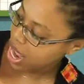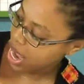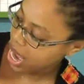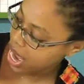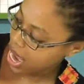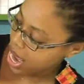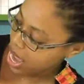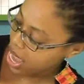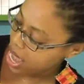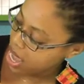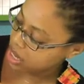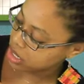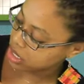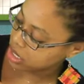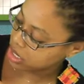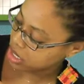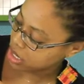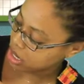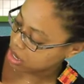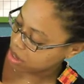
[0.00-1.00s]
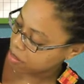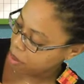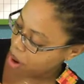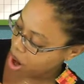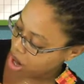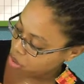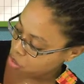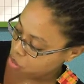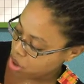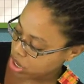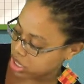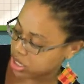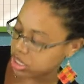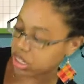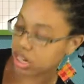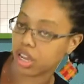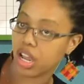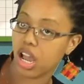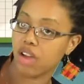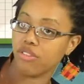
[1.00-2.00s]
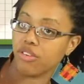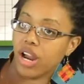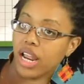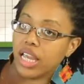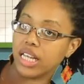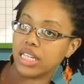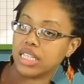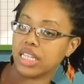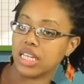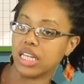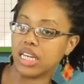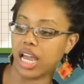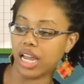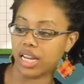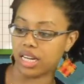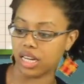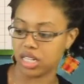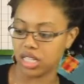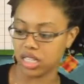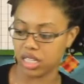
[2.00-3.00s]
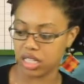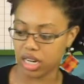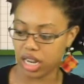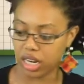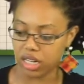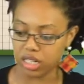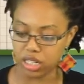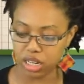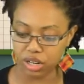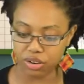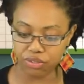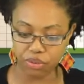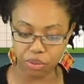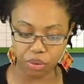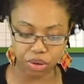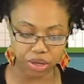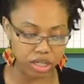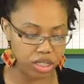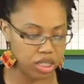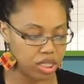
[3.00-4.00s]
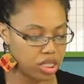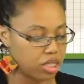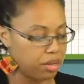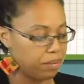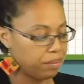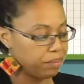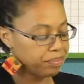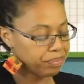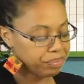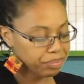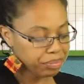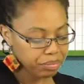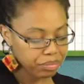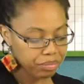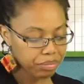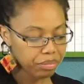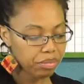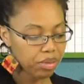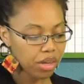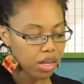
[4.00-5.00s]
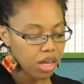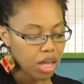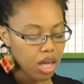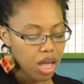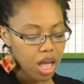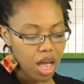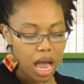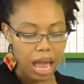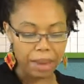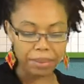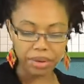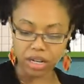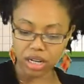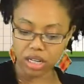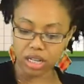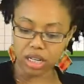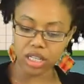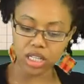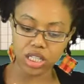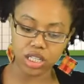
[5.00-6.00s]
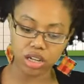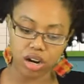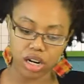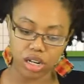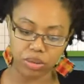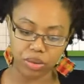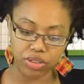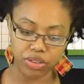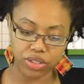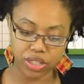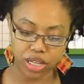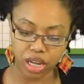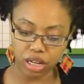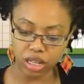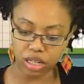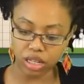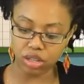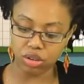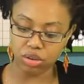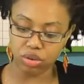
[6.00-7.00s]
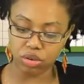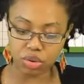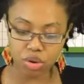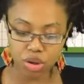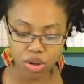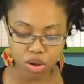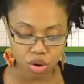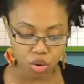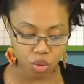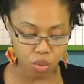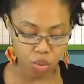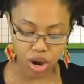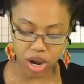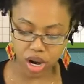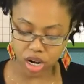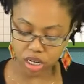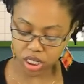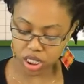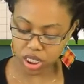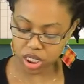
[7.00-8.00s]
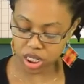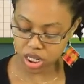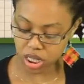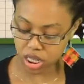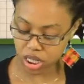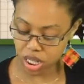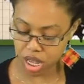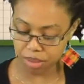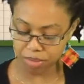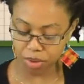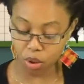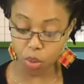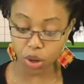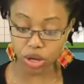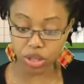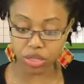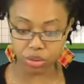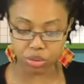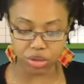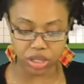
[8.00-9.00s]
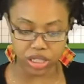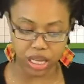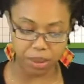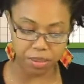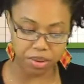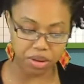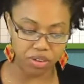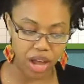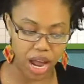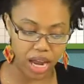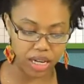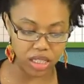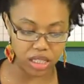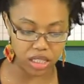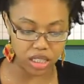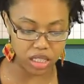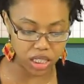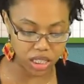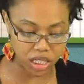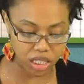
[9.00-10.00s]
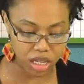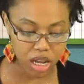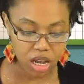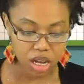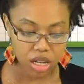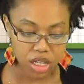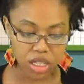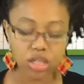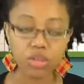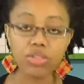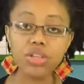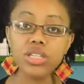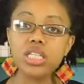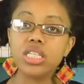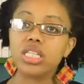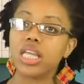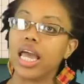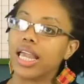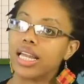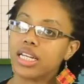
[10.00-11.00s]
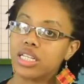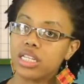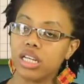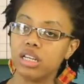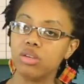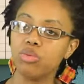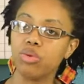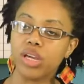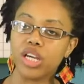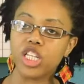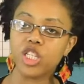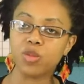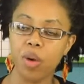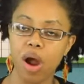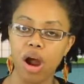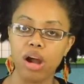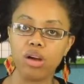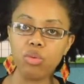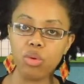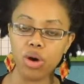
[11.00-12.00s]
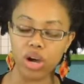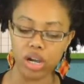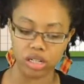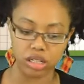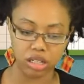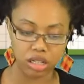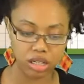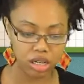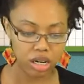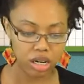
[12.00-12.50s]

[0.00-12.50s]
and part one is gonna cover eighteen nineties to nineteen forties. I'm gonna get started with telling you what I'm um, going through the table of contents. So this is eighteen weeks, part one.